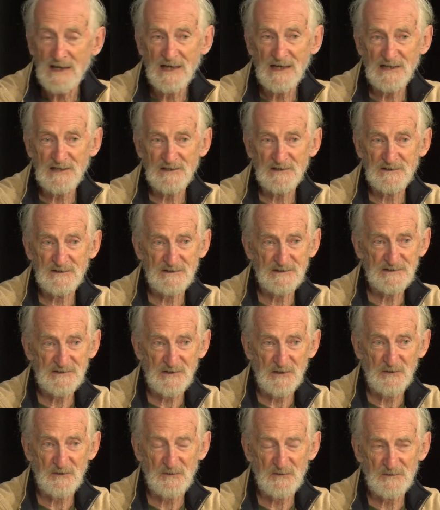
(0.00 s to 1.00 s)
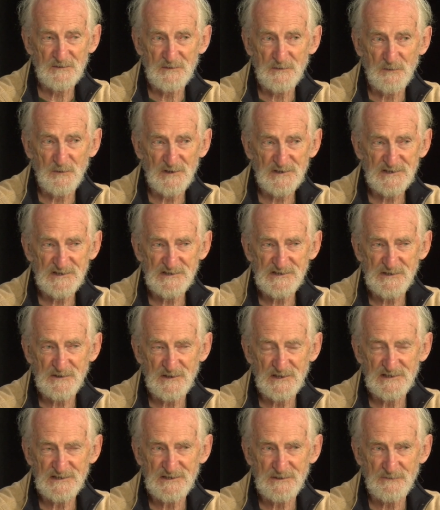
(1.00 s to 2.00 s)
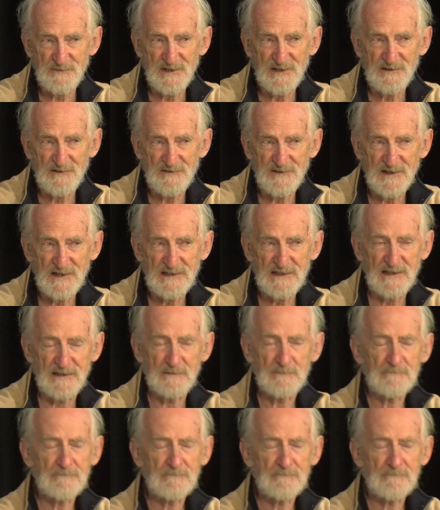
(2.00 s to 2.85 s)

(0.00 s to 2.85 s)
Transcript: And so, what does the, is the reader thinking?